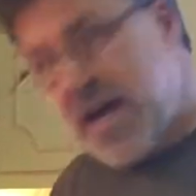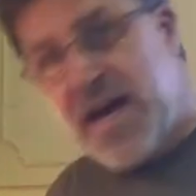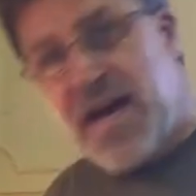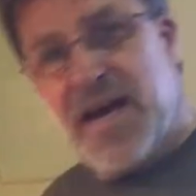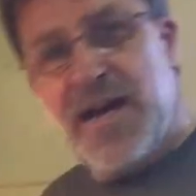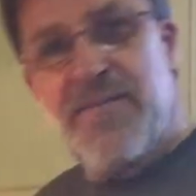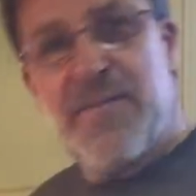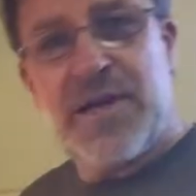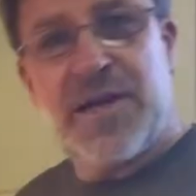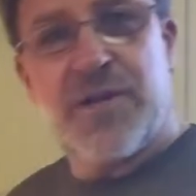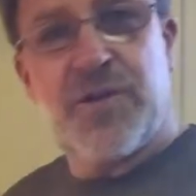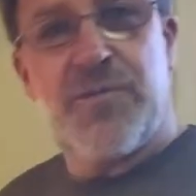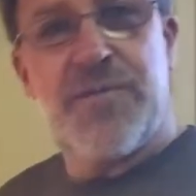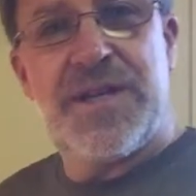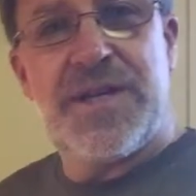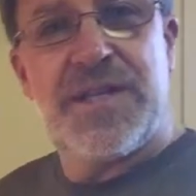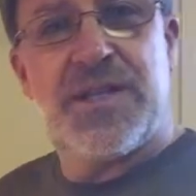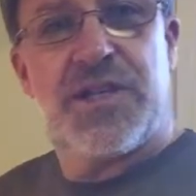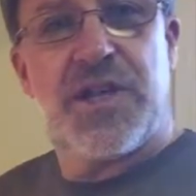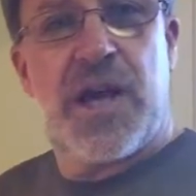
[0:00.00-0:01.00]
I have my little
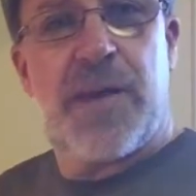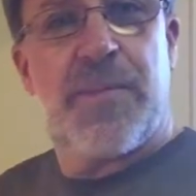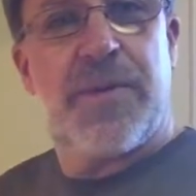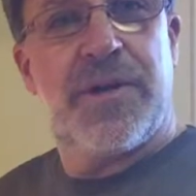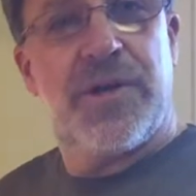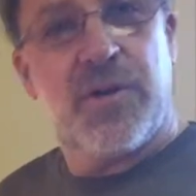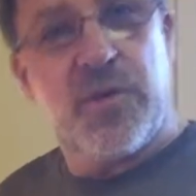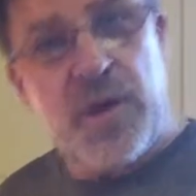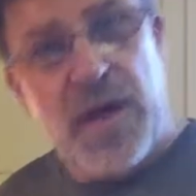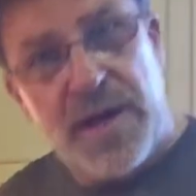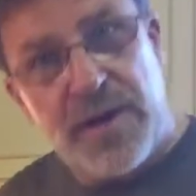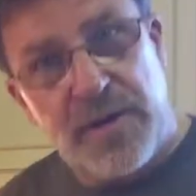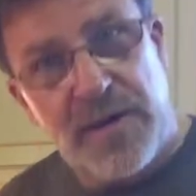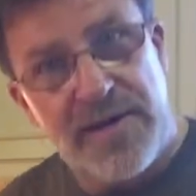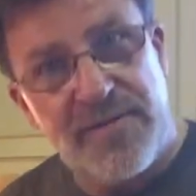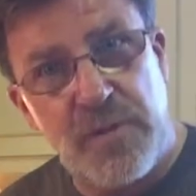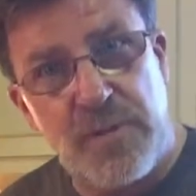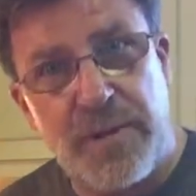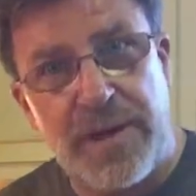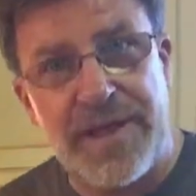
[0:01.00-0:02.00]
mini chop here. I don't
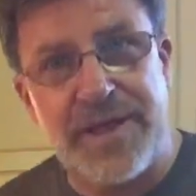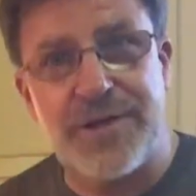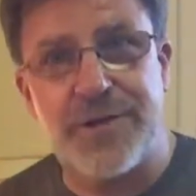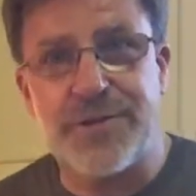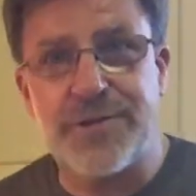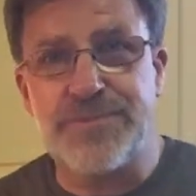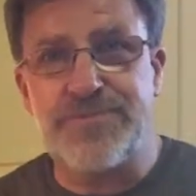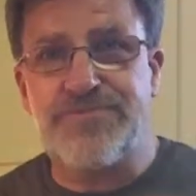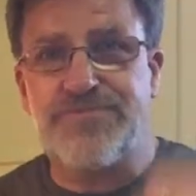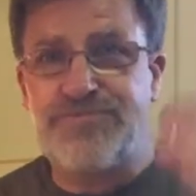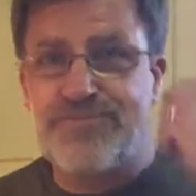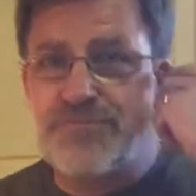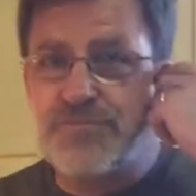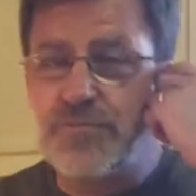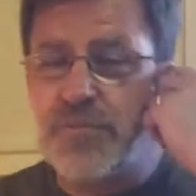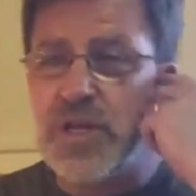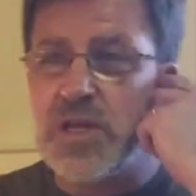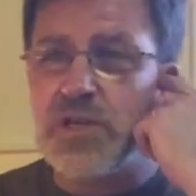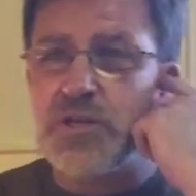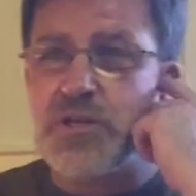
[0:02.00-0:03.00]
have a blender,
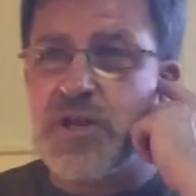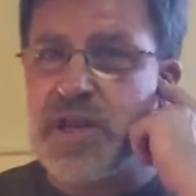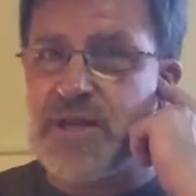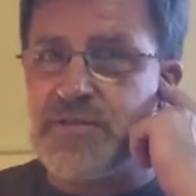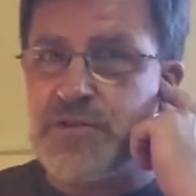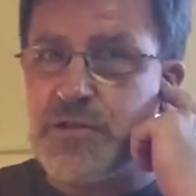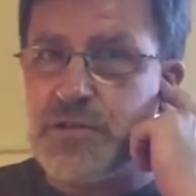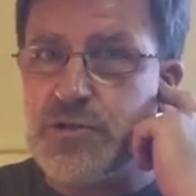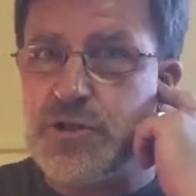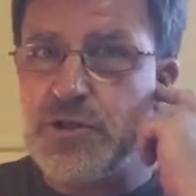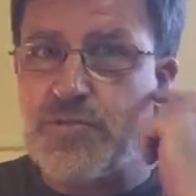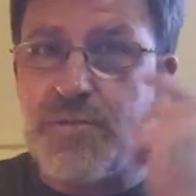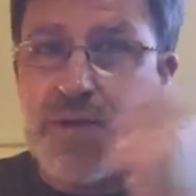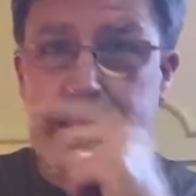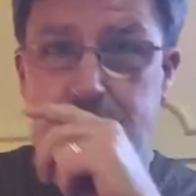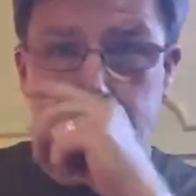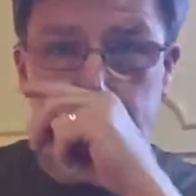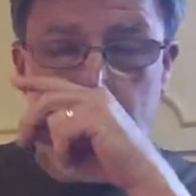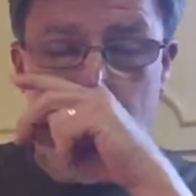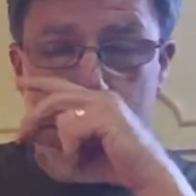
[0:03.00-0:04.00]
so I have to use this
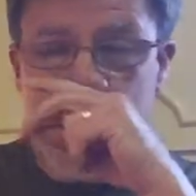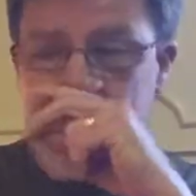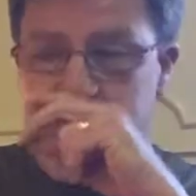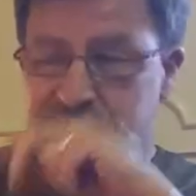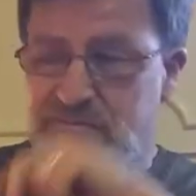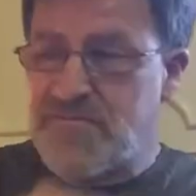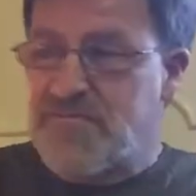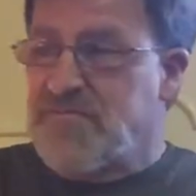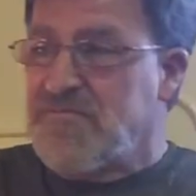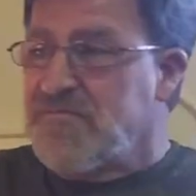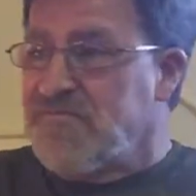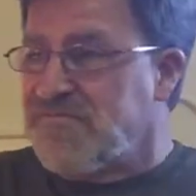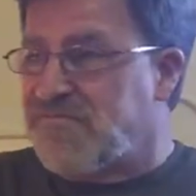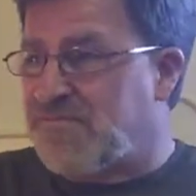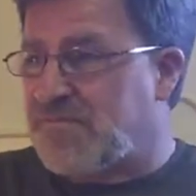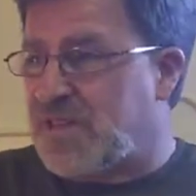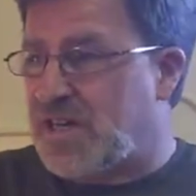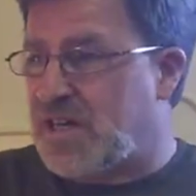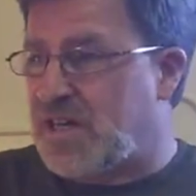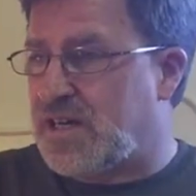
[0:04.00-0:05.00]
mini chop.
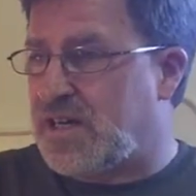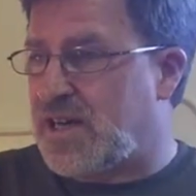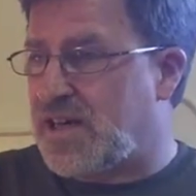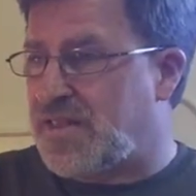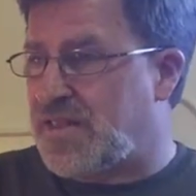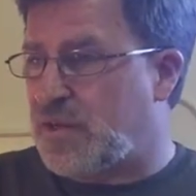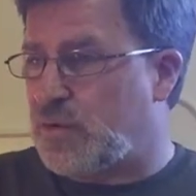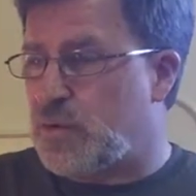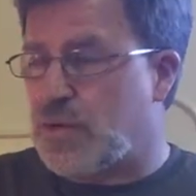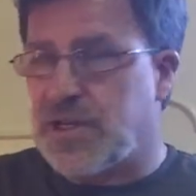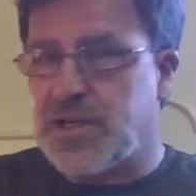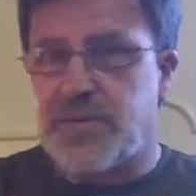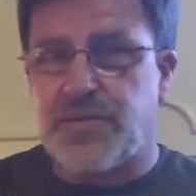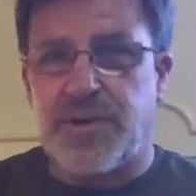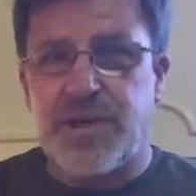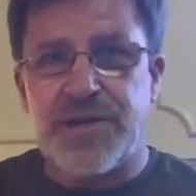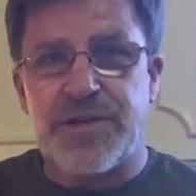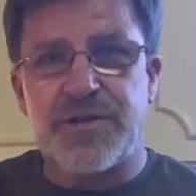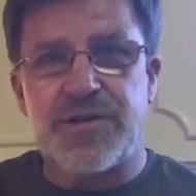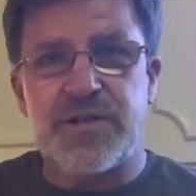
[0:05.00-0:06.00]
I think we'll get a
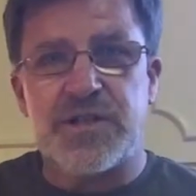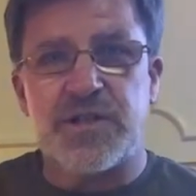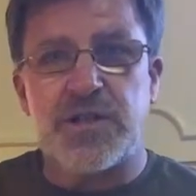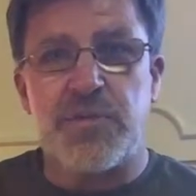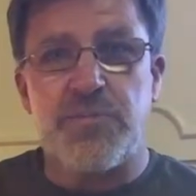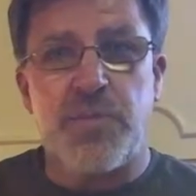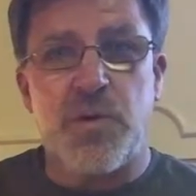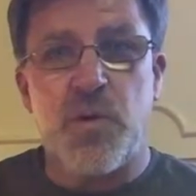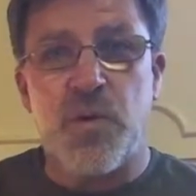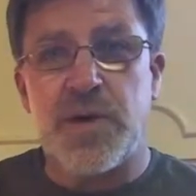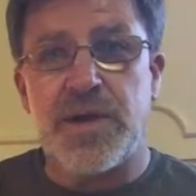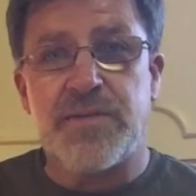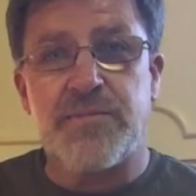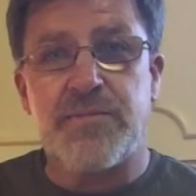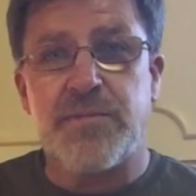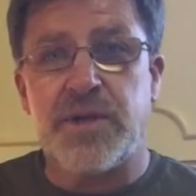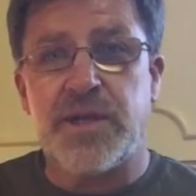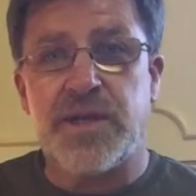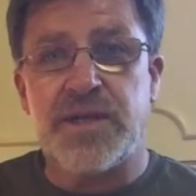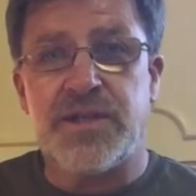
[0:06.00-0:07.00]
blender at some point,
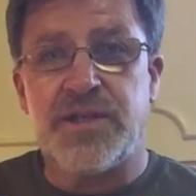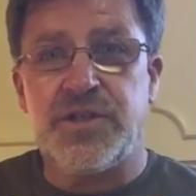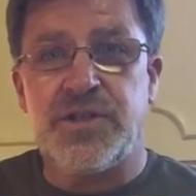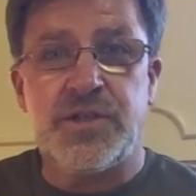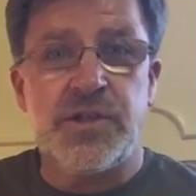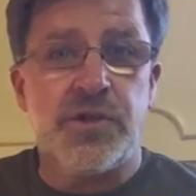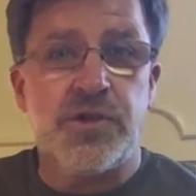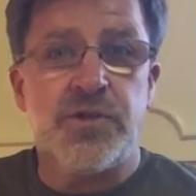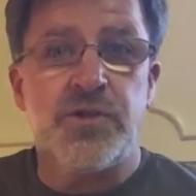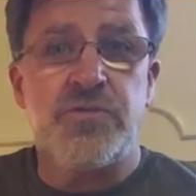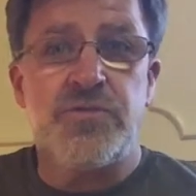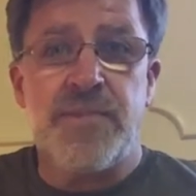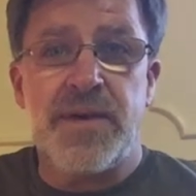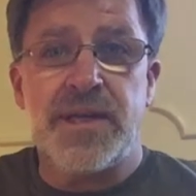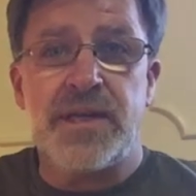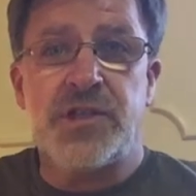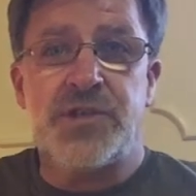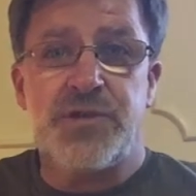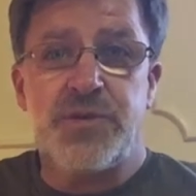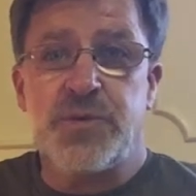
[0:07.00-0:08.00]
but you
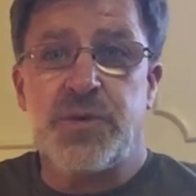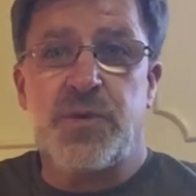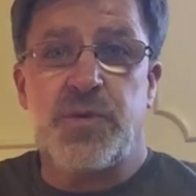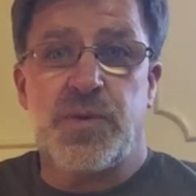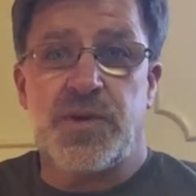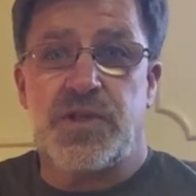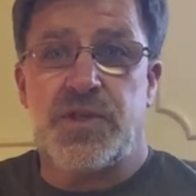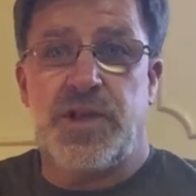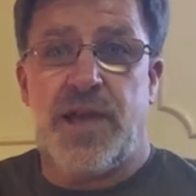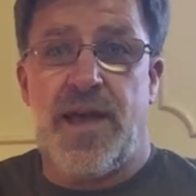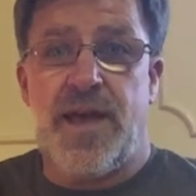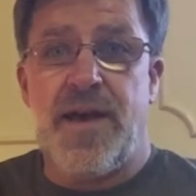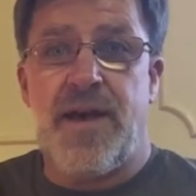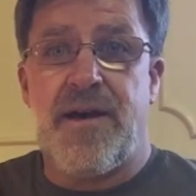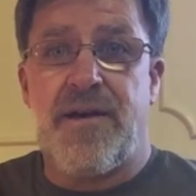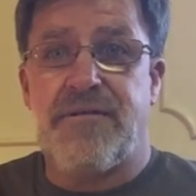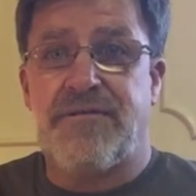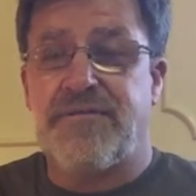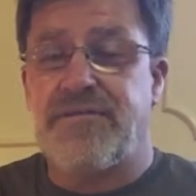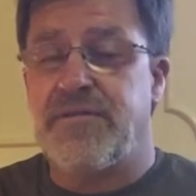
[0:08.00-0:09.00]
make do with what you
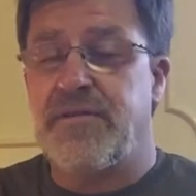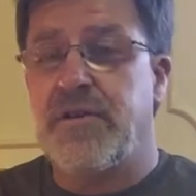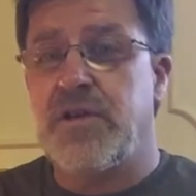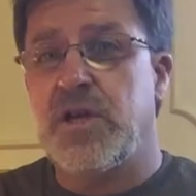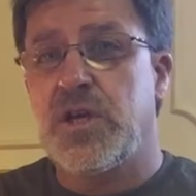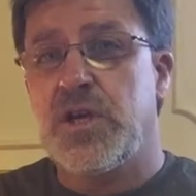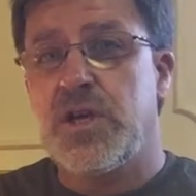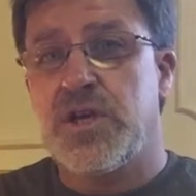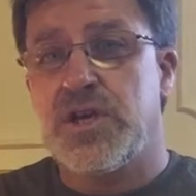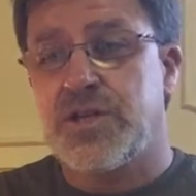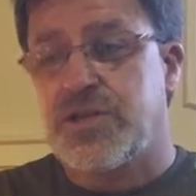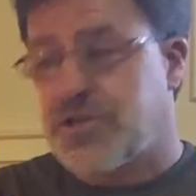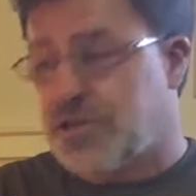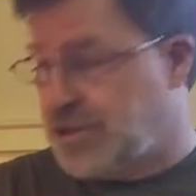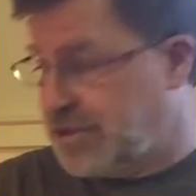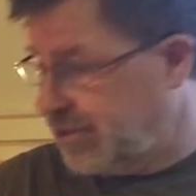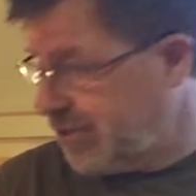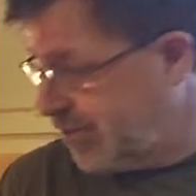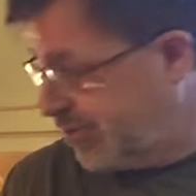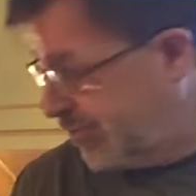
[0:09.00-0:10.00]
have.
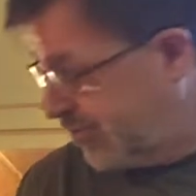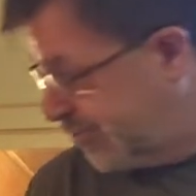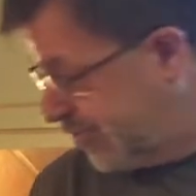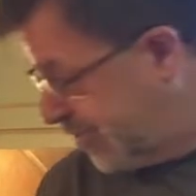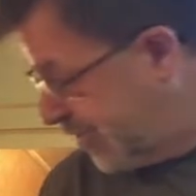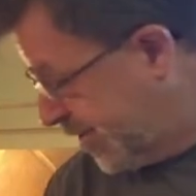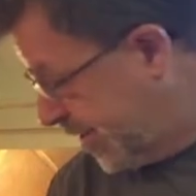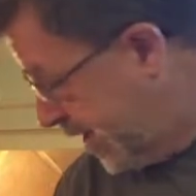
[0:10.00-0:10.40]
So